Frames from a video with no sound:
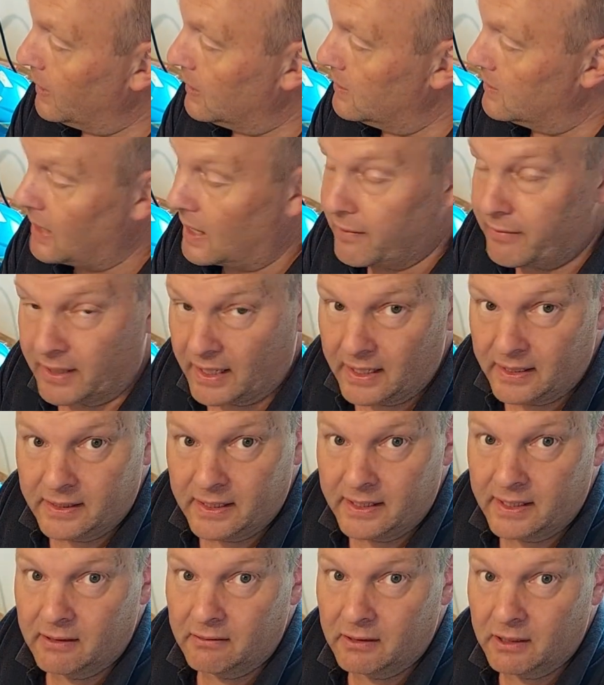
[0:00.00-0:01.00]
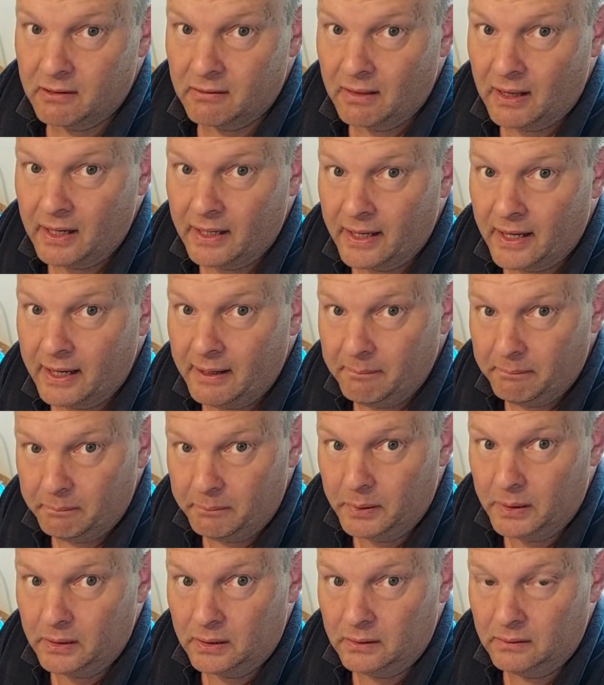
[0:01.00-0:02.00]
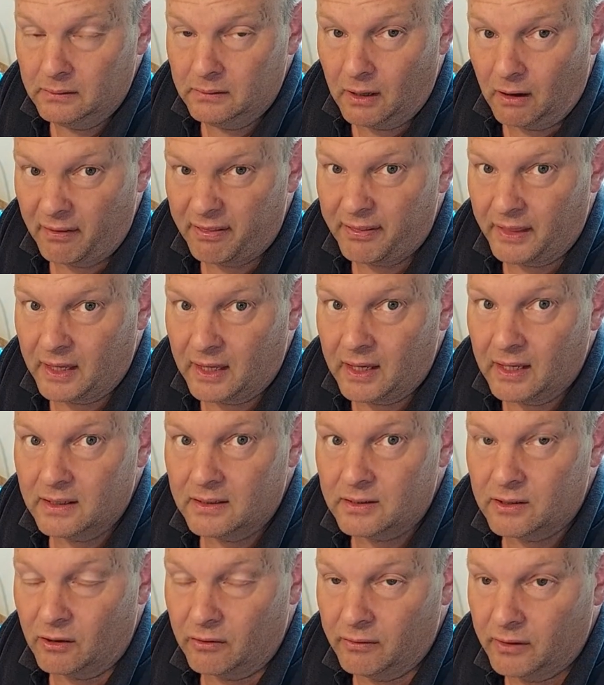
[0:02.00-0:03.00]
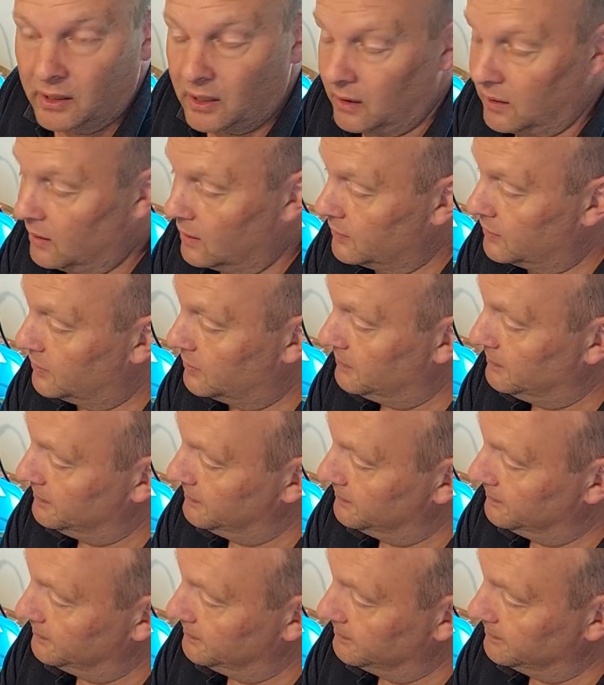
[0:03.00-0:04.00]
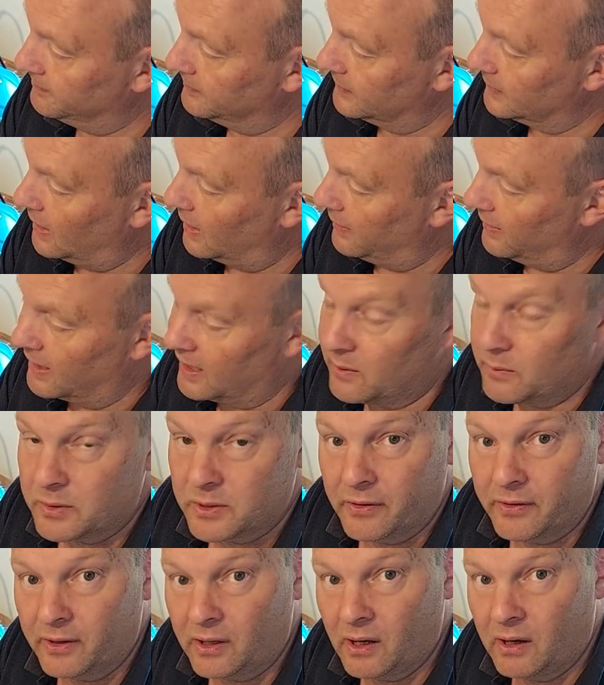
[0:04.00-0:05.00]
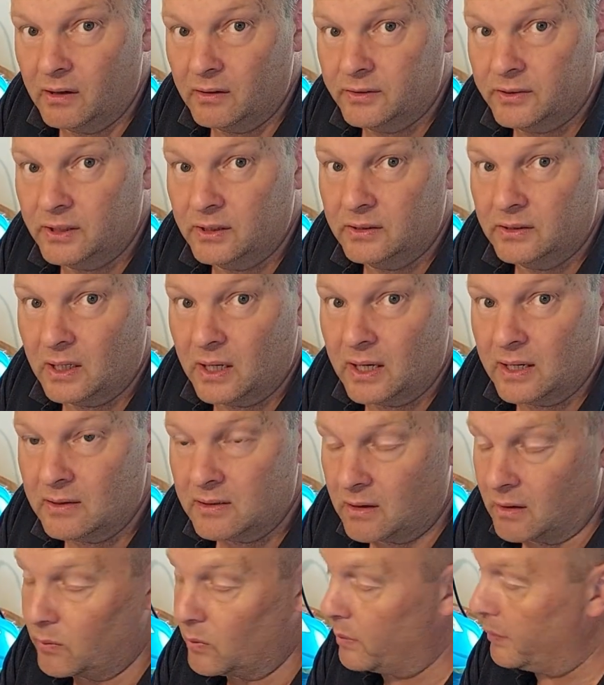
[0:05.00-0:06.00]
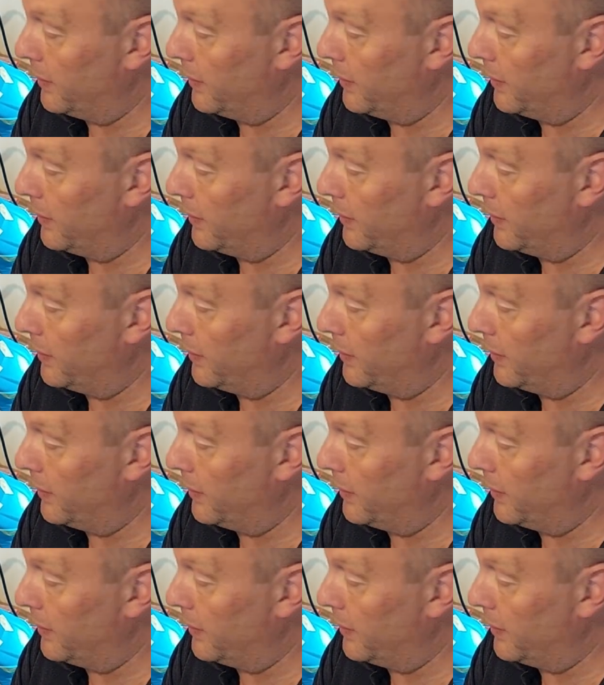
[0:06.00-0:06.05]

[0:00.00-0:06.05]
Dave and Andy don't know that yet, but I think it's on the cards. I think it was on the cards since the last time we